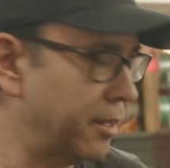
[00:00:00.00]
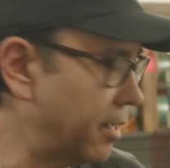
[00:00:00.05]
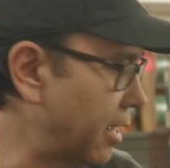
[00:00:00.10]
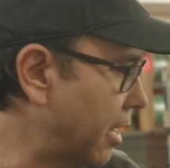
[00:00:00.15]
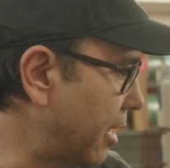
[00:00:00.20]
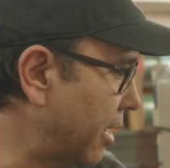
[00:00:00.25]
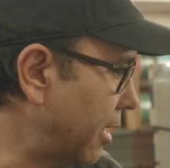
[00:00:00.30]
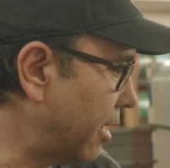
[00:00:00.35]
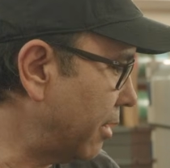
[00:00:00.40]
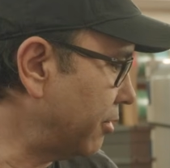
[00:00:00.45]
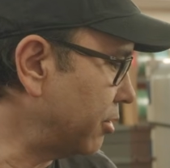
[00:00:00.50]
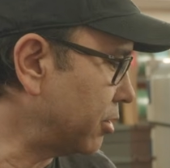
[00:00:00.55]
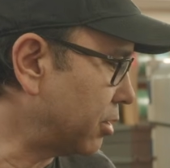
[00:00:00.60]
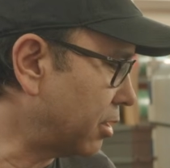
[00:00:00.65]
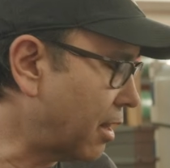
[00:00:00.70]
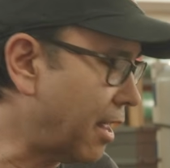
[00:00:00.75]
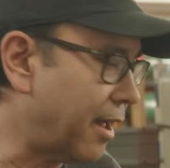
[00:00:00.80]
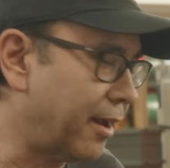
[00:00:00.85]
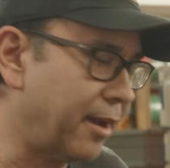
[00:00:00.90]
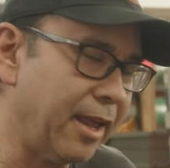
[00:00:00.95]
There's
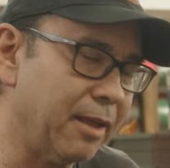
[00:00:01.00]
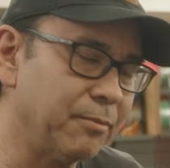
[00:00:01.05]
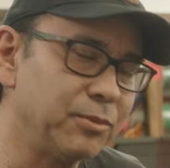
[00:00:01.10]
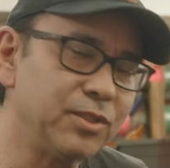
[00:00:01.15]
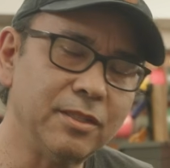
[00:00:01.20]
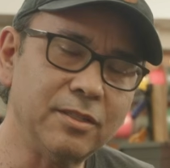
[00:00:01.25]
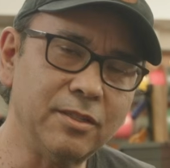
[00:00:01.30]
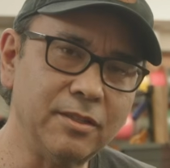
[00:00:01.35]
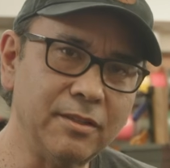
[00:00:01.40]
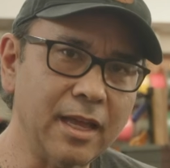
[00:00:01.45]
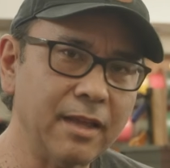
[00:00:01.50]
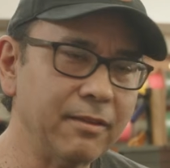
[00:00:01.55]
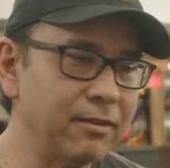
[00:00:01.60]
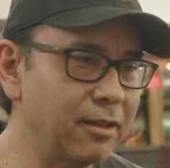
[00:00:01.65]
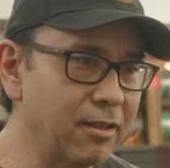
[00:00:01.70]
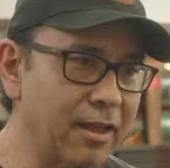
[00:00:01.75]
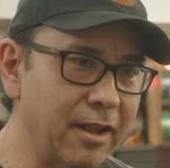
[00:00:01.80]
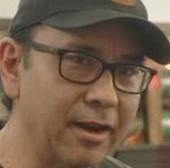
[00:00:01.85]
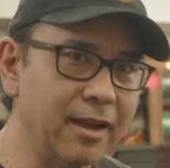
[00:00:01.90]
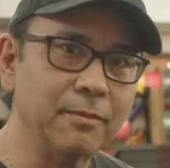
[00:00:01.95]
a lot of amps that do that
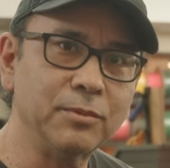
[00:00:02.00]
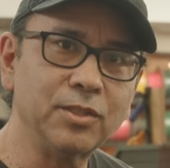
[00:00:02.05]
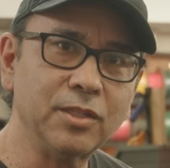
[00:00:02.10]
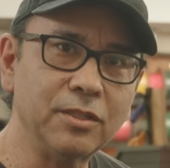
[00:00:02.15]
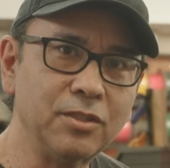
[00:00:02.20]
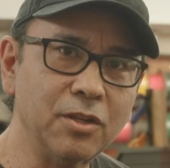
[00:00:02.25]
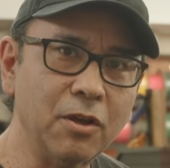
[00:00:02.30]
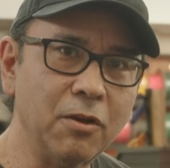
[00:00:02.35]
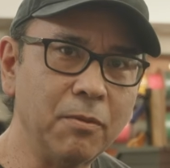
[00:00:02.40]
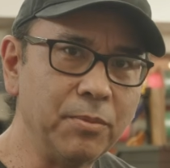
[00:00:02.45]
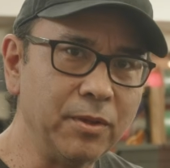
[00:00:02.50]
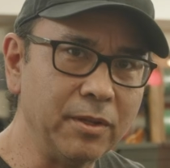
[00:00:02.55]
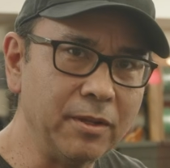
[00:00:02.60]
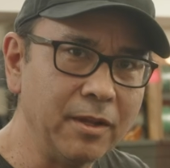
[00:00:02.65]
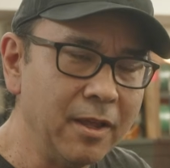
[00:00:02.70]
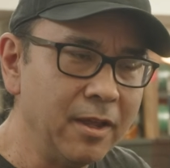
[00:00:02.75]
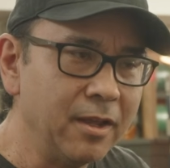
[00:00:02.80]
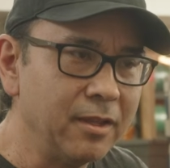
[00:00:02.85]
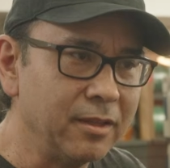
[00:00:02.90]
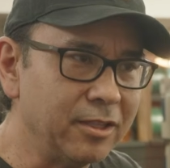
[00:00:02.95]
and a lot of amps that don't, but
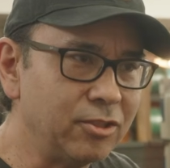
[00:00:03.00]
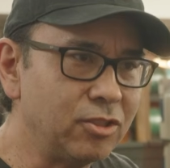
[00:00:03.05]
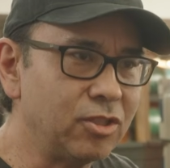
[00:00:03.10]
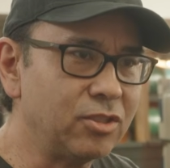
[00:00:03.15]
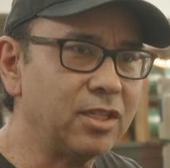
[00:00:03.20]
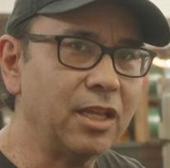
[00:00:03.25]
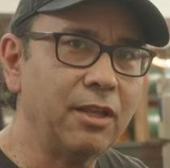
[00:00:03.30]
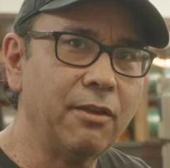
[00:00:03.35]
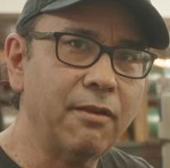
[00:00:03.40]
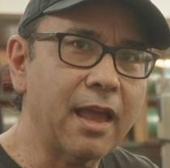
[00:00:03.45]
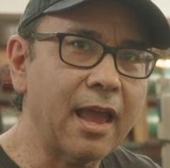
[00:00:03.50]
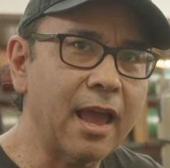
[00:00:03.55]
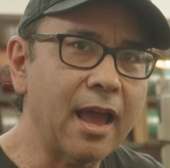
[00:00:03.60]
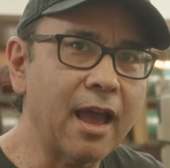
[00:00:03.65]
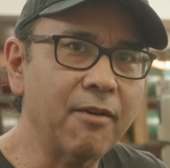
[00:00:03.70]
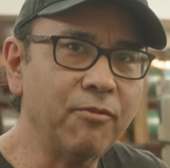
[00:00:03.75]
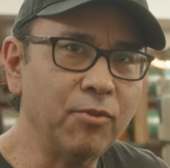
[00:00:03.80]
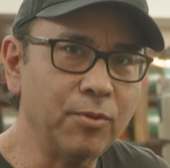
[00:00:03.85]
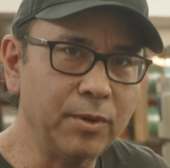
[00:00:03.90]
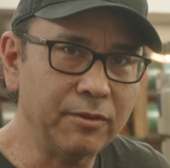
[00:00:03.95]
let's just say you
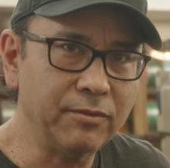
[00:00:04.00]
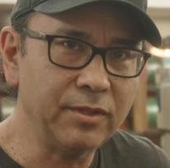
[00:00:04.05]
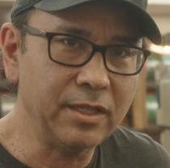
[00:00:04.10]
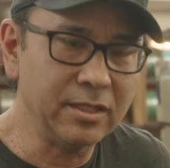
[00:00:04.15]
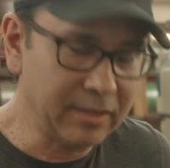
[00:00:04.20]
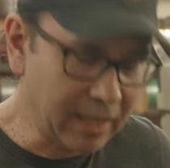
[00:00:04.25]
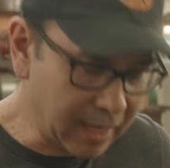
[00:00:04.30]
have one of these